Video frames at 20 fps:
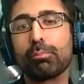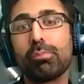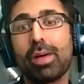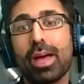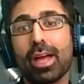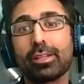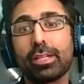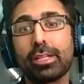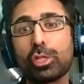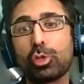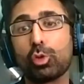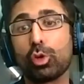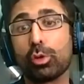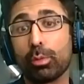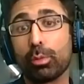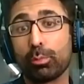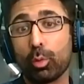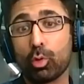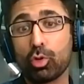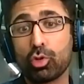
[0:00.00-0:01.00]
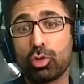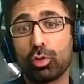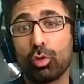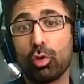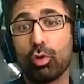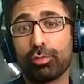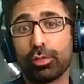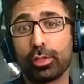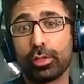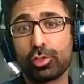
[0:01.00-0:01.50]
magnitude or proportion
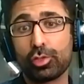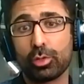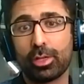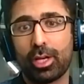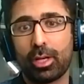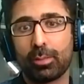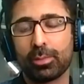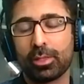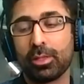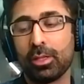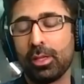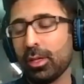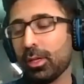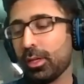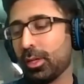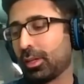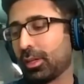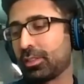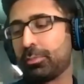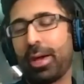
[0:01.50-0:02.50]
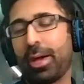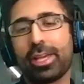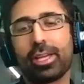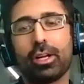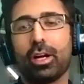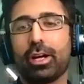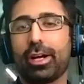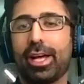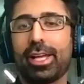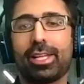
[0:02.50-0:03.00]
hopefully should happen. Because my
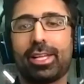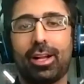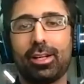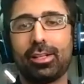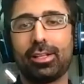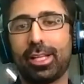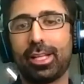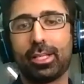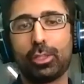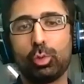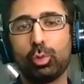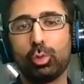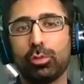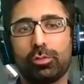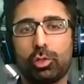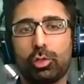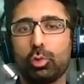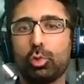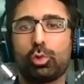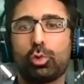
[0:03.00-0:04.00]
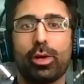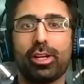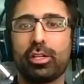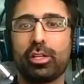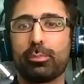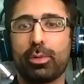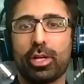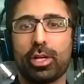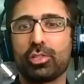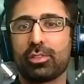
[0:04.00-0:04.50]
God, I can't take two of two Great
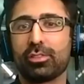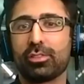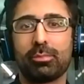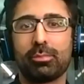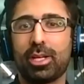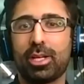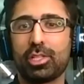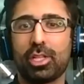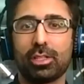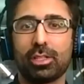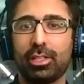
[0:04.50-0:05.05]
Depressions in my young